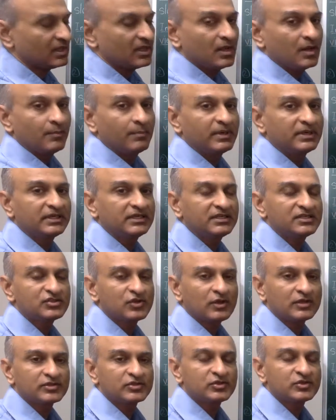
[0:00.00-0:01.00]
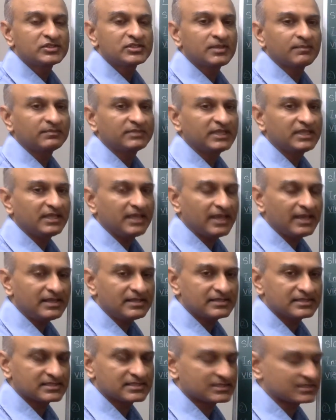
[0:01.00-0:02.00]
But it is also something
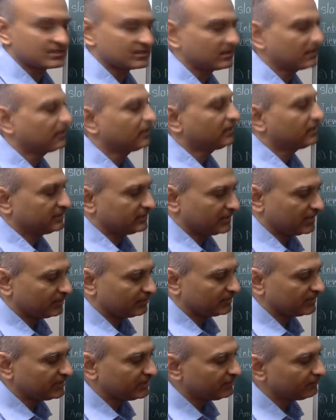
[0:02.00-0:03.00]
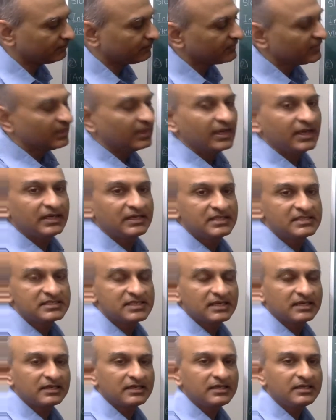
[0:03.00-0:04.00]
else, namely, it is a
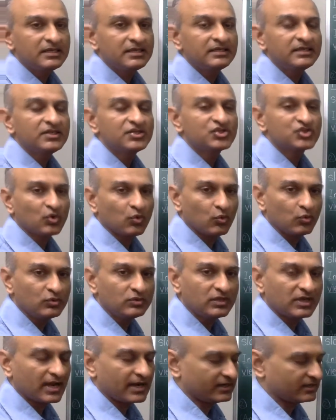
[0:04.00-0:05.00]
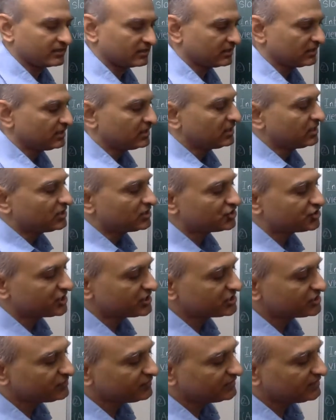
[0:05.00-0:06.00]
ring in its own right,
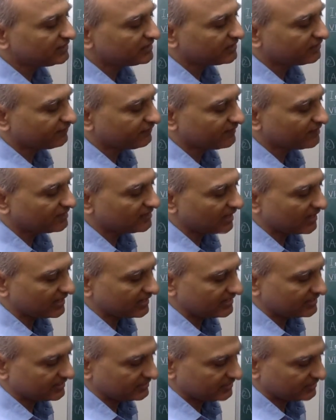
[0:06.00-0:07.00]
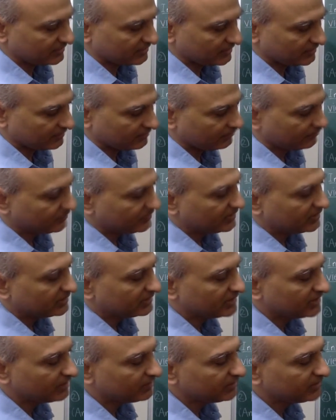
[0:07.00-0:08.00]
just with a different identity,
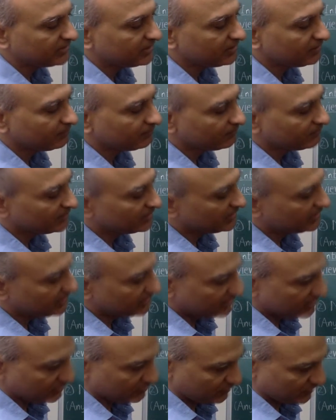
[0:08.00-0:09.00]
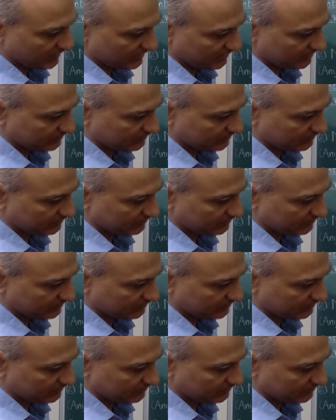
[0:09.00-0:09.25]
namely E1.